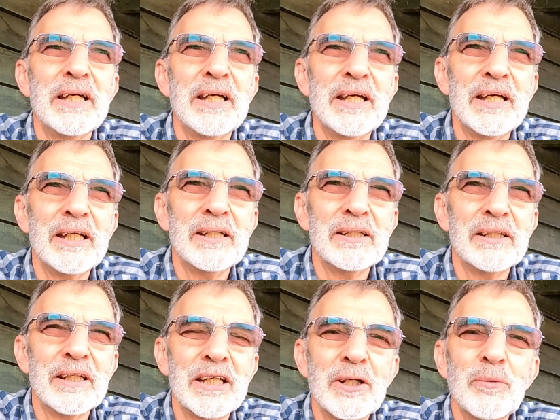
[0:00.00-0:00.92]
and
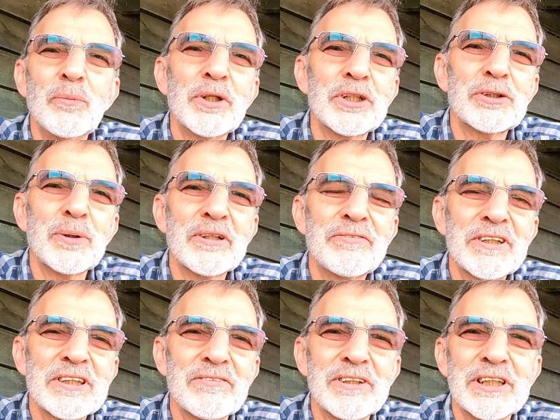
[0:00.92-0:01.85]
it worked quite
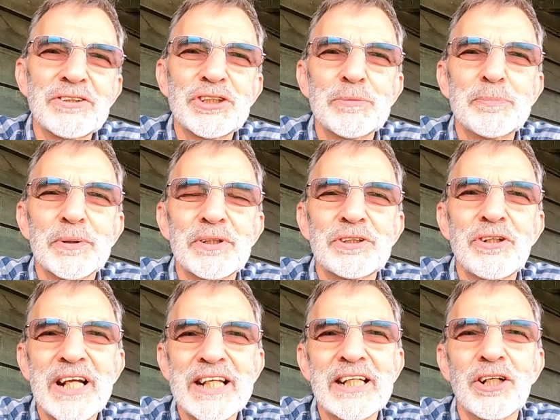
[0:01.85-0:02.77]
effectively, because you put the
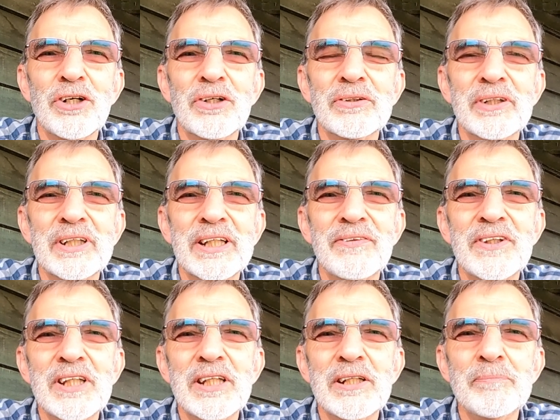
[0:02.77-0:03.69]
tracking on, and
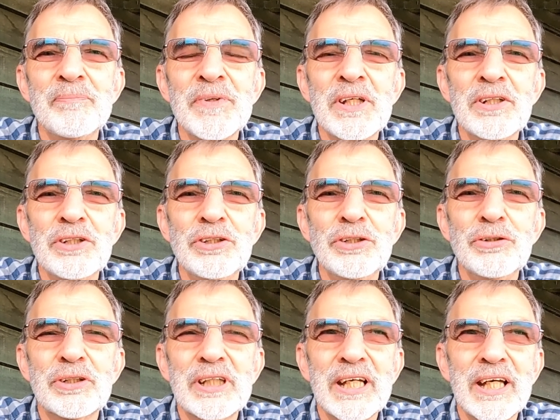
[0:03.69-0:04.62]
then
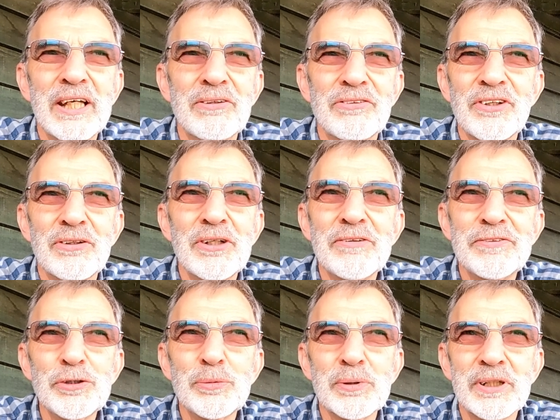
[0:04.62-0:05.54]
you can, so if
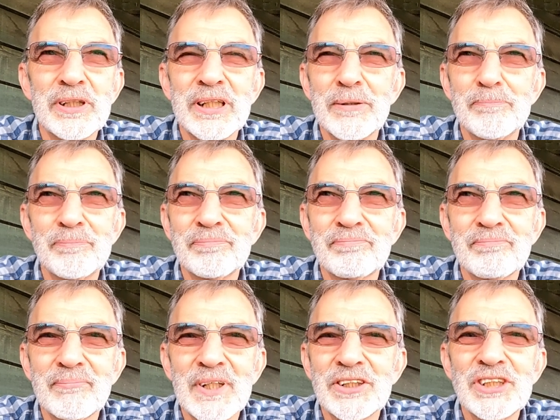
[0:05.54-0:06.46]
you were
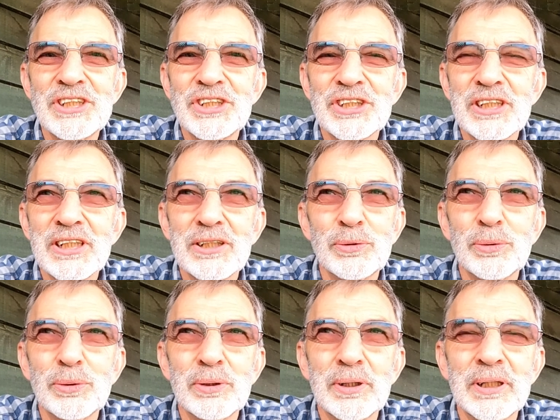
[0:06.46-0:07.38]
a teacher
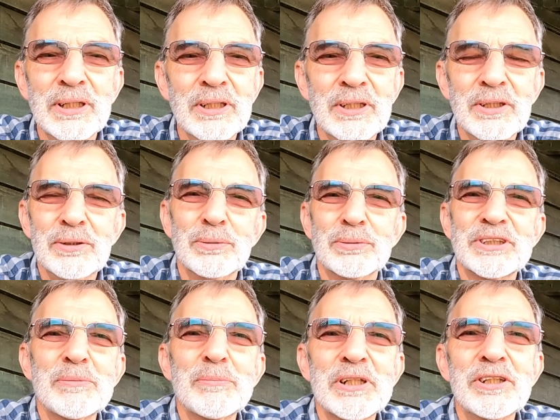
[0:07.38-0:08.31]
or
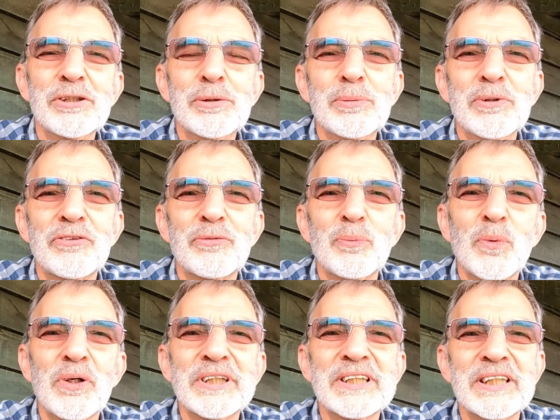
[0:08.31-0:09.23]
somebody who was
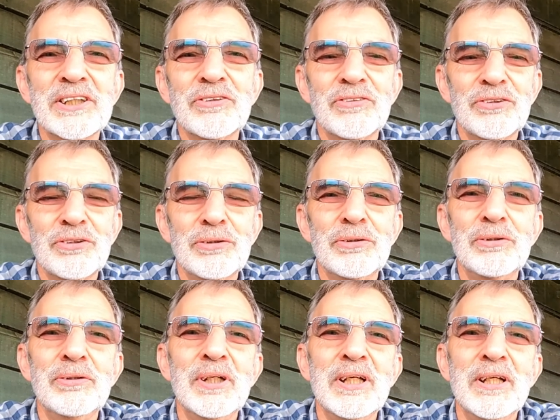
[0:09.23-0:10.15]
wanting
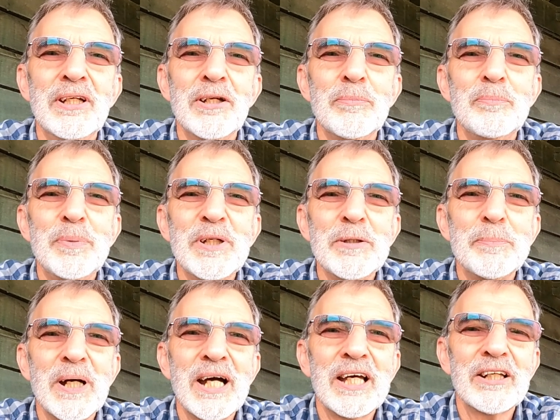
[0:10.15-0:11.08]
to be
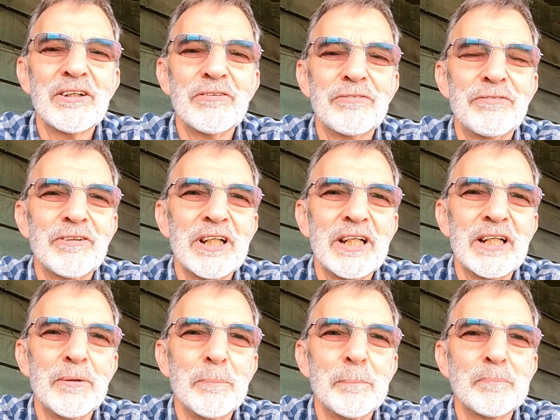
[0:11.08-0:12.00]
part of
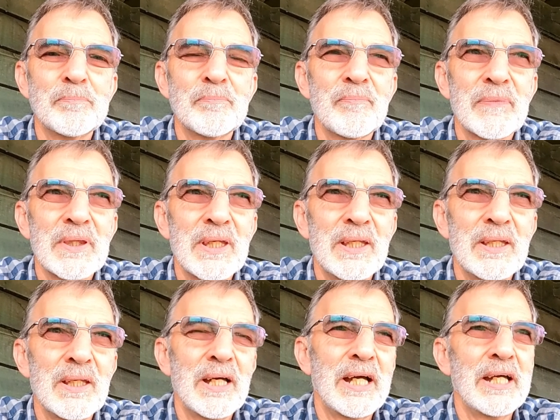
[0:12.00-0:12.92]

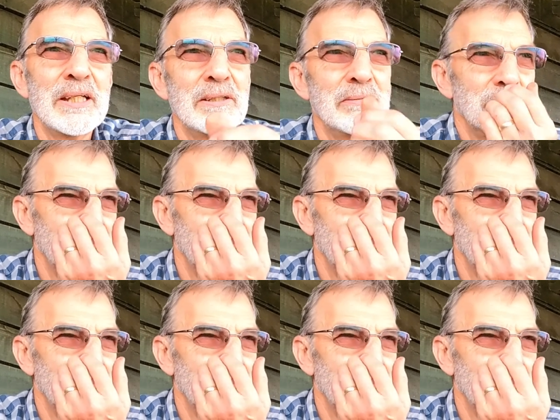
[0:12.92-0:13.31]
a